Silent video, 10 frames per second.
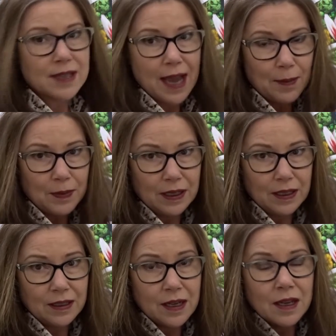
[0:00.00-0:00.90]

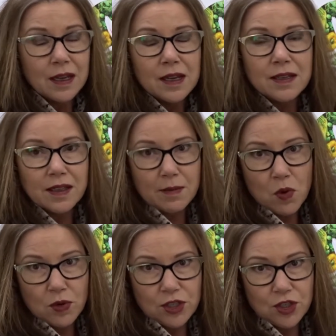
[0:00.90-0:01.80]
happening is the
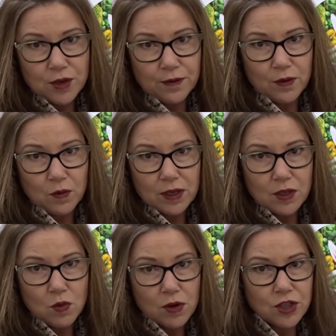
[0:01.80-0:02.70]
moisture from when
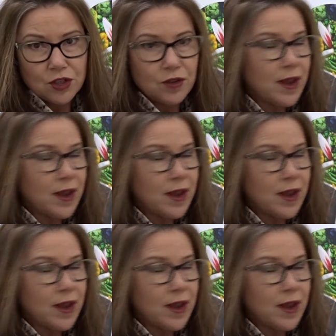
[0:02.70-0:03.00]
you're washing your